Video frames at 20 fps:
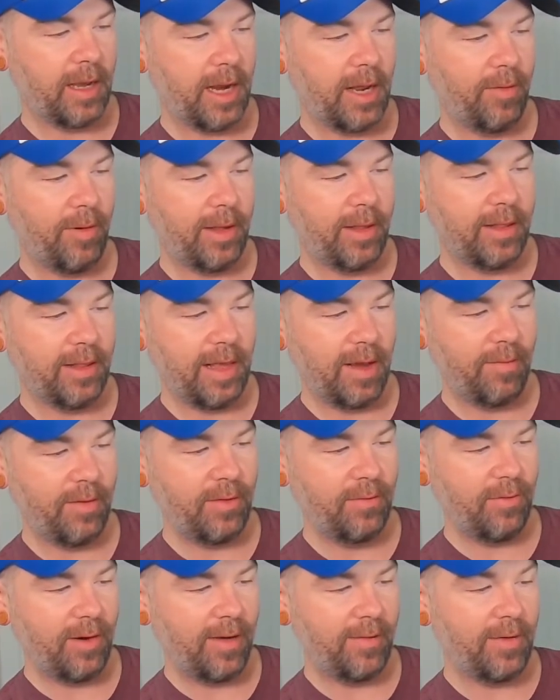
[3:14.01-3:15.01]
Anyway, it's
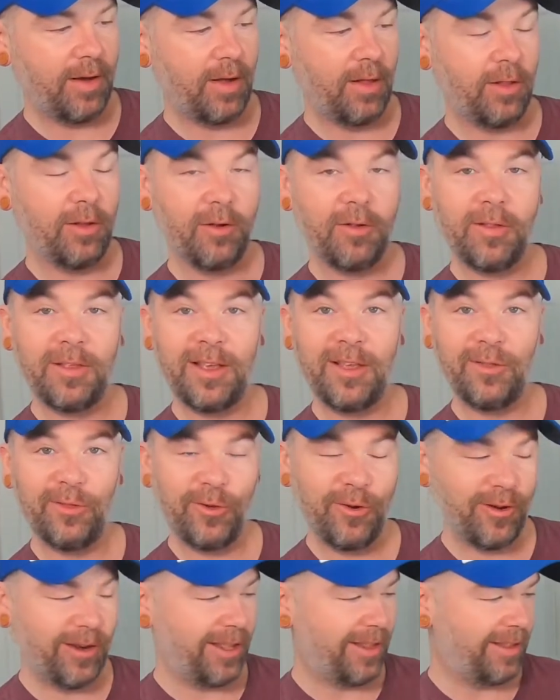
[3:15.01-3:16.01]

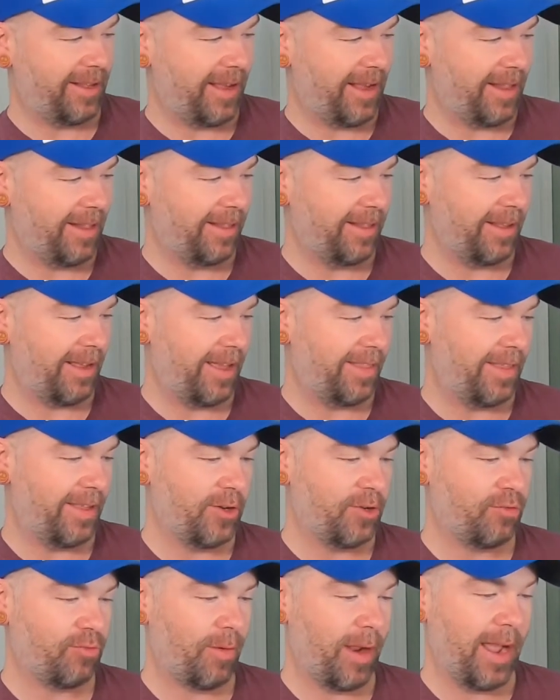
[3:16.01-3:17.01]
$75.30, and
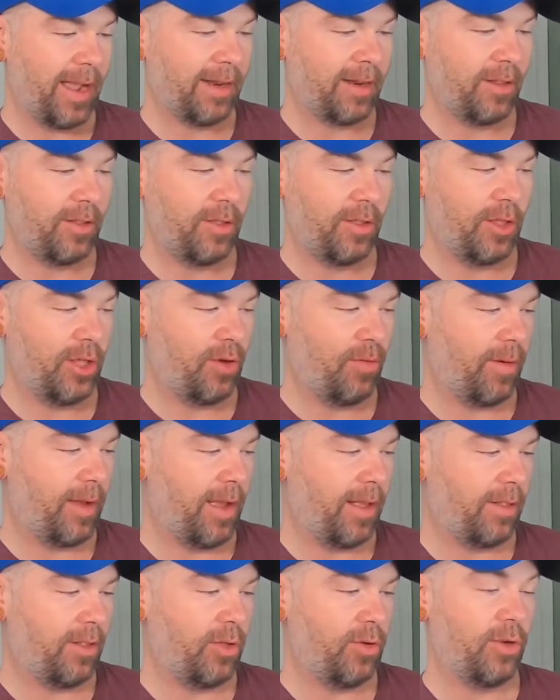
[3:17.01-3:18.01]
then tracked to the
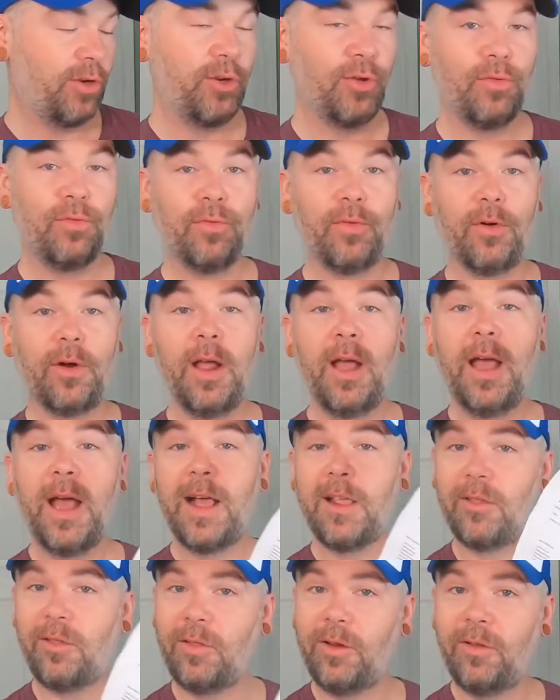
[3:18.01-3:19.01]
US you can do for
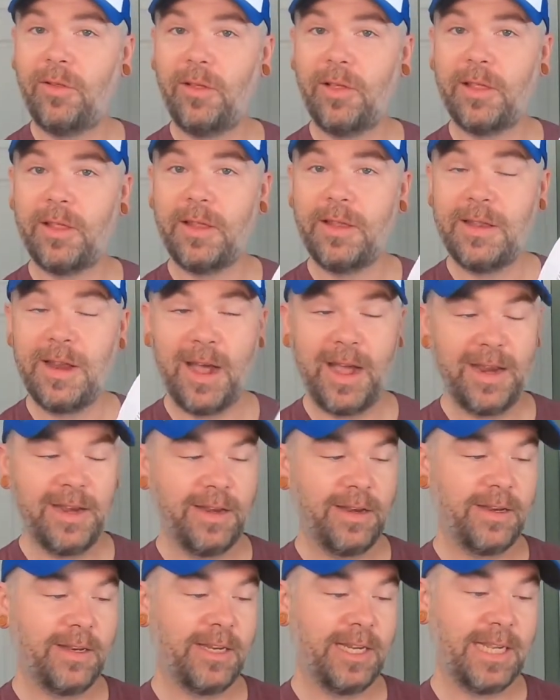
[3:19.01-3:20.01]
as little as
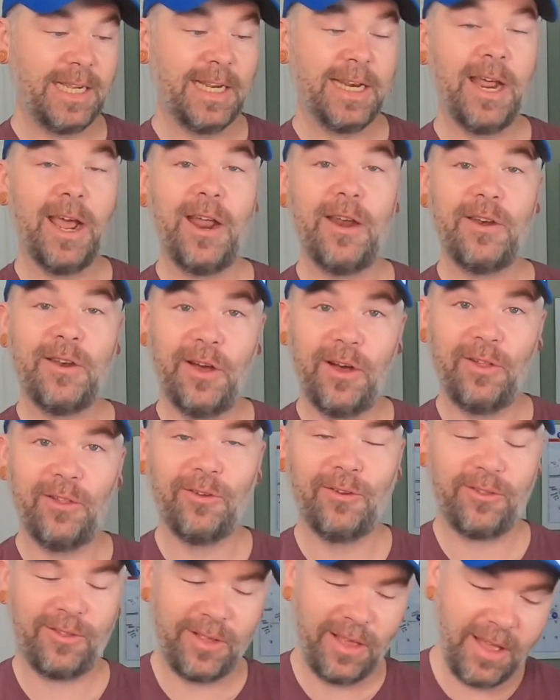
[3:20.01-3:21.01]

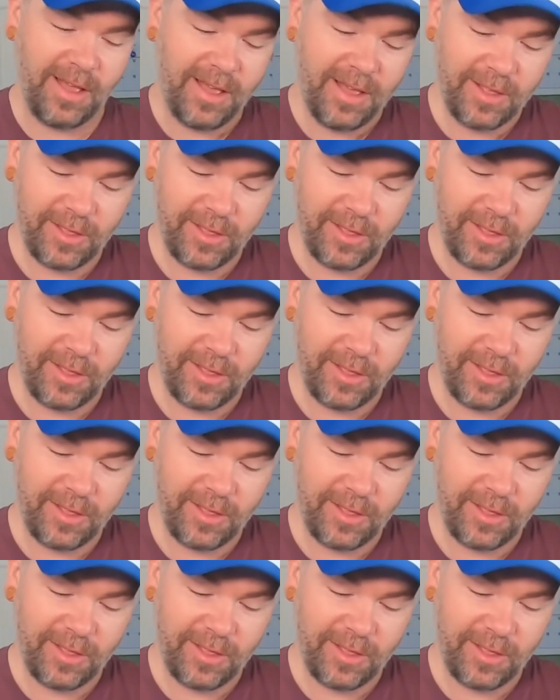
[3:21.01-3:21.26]
$19.